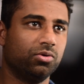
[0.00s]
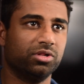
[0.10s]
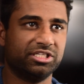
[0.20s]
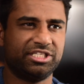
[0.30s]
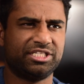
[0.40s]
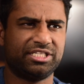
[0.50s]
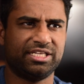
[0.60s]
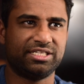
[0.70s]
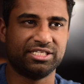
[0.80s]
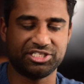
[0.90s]
Google
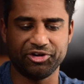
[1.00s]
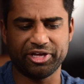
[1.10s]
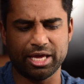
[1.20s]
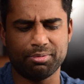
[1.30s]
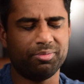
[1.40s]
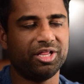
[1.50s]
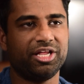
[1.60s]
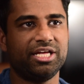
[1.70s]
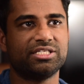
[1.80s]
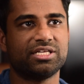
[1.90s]
Assistant and Siri
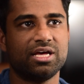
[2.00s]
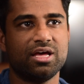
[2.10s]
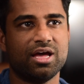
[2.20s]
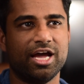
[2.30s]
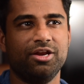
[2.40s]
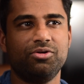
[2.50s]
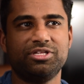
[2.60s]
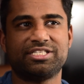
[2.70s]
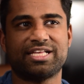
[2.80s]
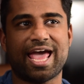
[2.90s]
capabilities. I know
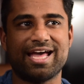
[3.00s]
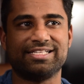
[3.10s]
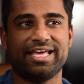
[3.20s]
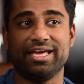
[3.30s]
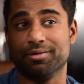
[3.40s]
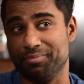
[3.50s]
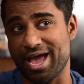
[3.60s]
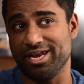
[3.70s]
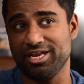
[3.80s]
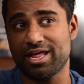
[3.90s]
this has a
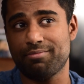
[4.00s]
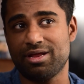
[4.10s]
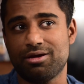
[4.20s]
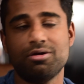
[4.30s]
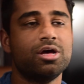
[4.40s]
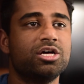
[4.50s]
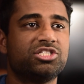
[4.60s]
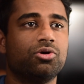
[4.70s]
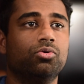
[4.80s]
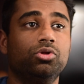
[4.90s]
companion app now,
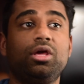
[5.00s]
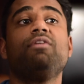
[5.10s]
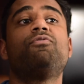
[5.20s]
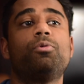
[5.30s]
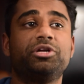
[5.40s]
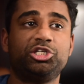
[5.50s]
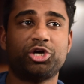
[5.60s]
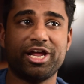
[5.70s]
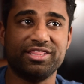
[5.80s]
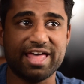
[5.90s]
so looking forward to
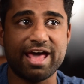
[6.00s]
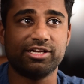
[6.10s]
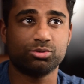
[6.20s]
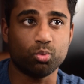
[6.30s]
trying that as